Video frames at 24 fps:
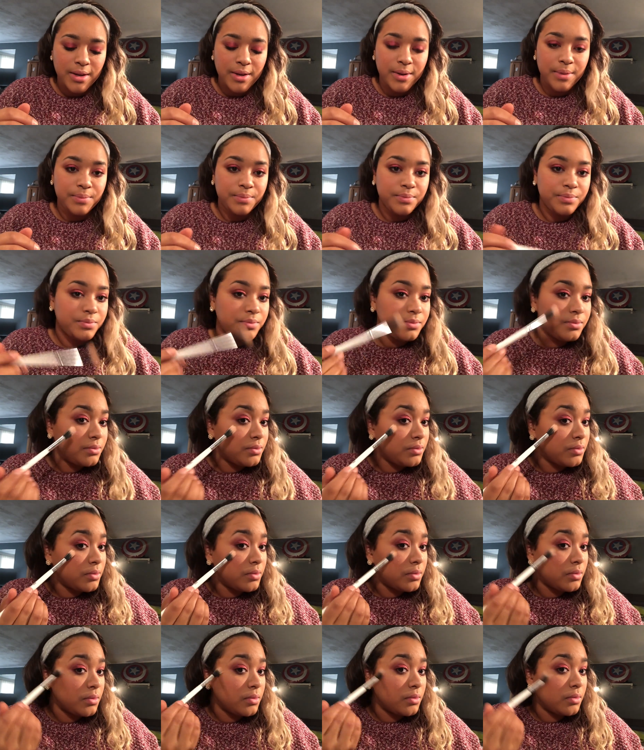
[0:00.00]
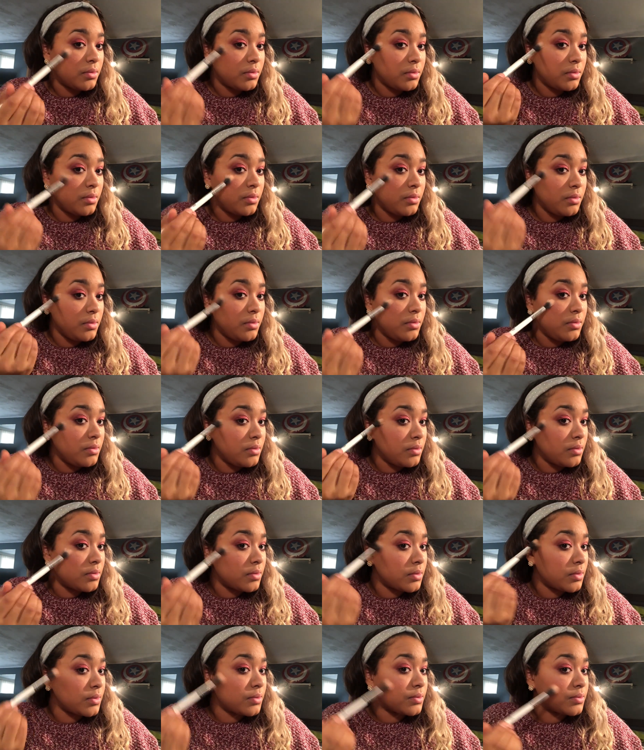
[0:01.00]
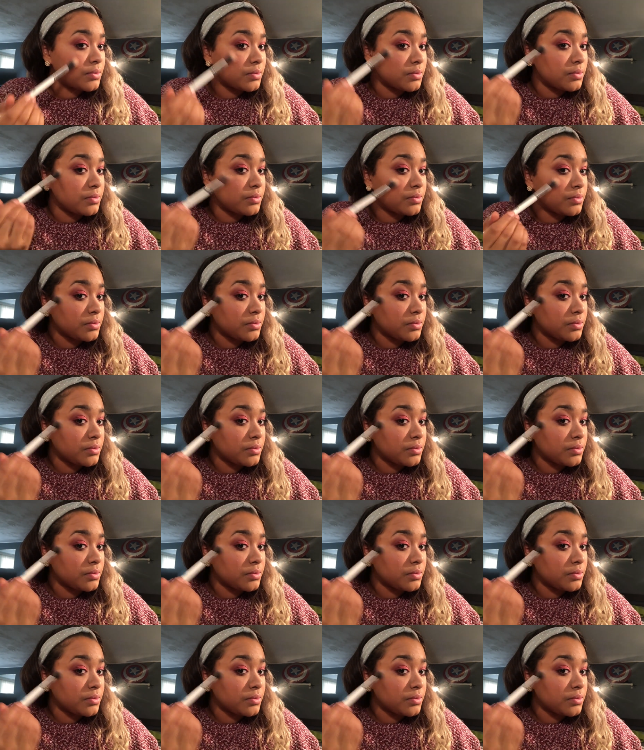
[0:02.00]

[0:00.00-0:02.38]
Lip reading: (silence)